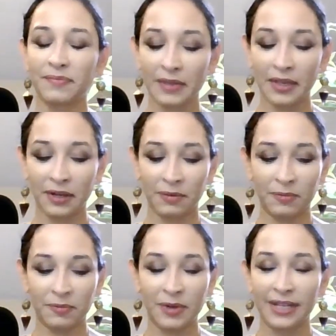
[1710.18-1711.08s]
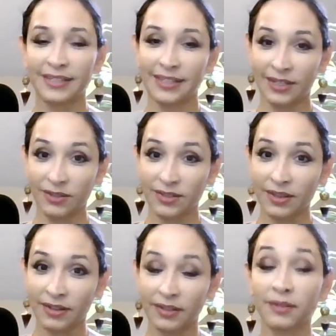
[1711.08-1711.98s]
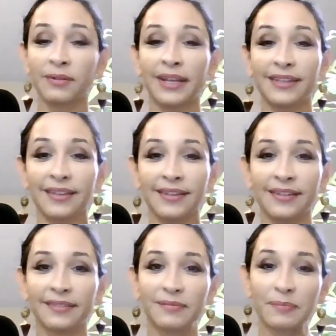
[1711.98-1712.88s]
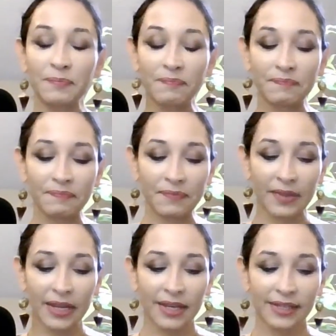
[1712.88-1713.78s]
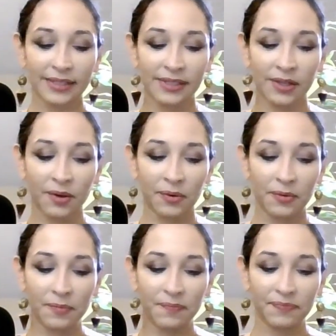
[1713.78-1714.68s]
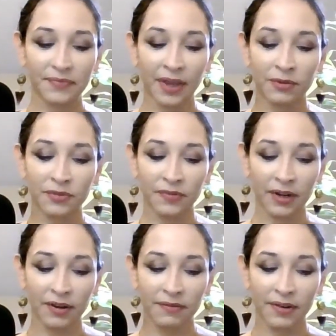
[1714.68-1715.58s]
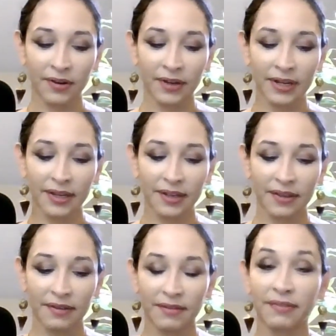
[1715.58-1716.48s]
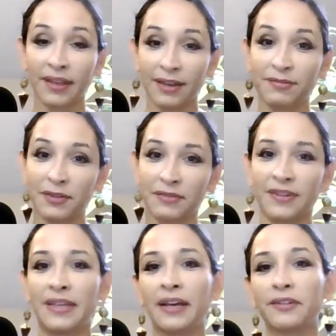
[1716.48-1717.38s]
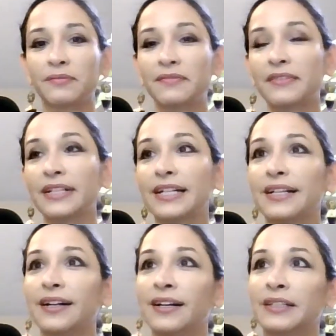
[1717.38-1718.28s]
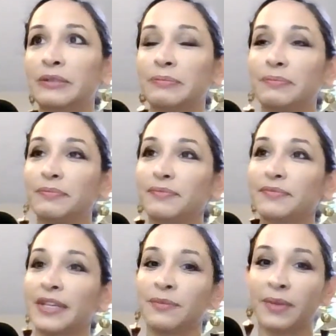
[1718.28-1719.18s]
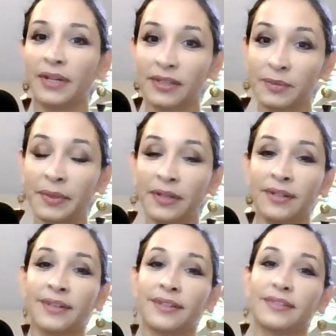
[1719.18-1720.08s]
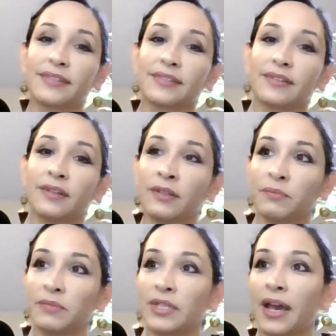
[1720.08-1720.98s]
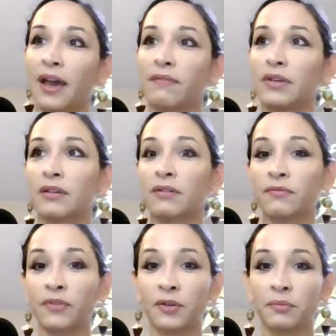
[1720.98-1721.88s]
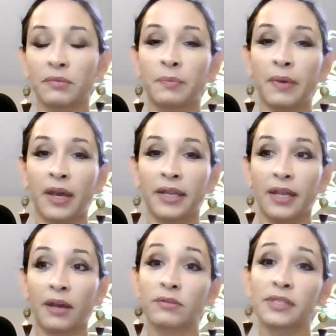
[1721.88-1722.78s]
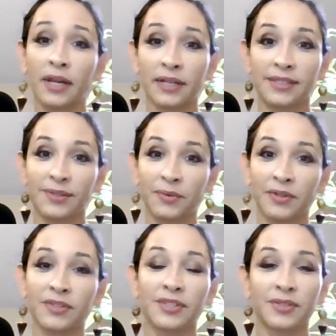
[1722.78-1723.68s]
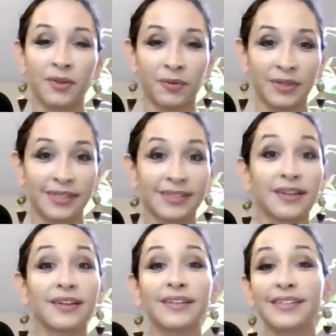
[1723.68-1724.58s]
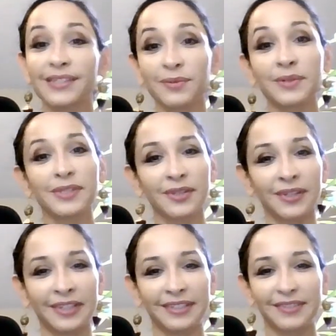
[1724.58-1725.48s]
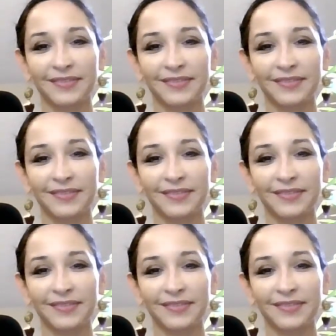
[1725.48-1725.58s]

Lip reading: we continued the Reiki. So I was very, very thankful for that in my experience. To have it confirmed by an outside source is always good.